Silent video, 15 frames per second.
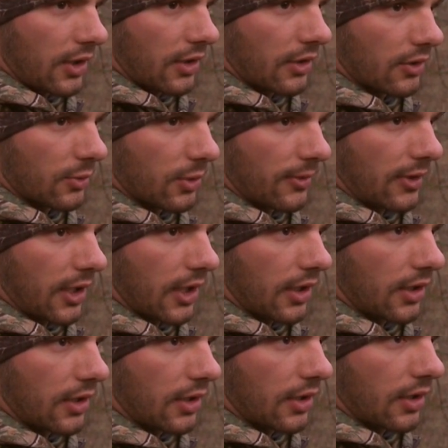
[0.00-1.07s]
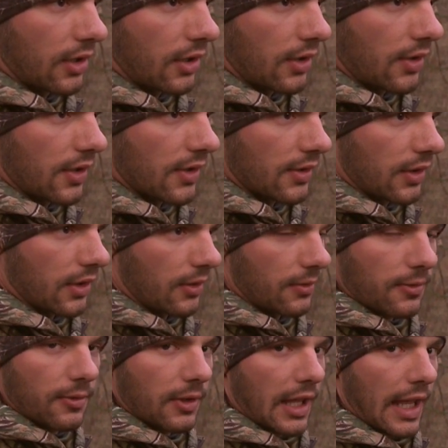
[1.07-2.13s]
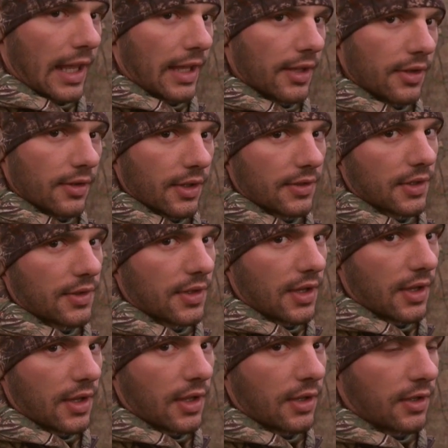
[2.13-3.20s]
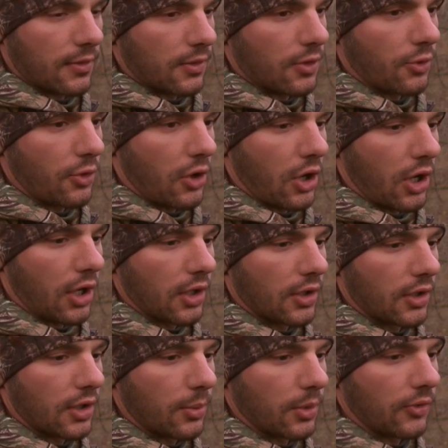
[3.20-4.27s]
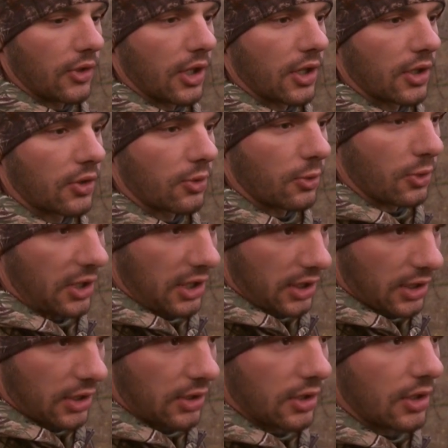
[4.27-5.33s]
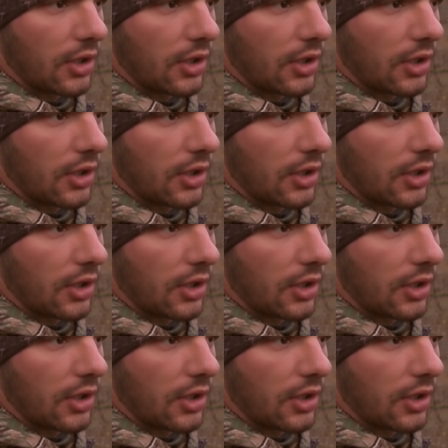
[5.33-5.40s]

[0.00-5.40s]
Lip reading: here is we've got this little flat that's at the end of a draw, and we've got a creek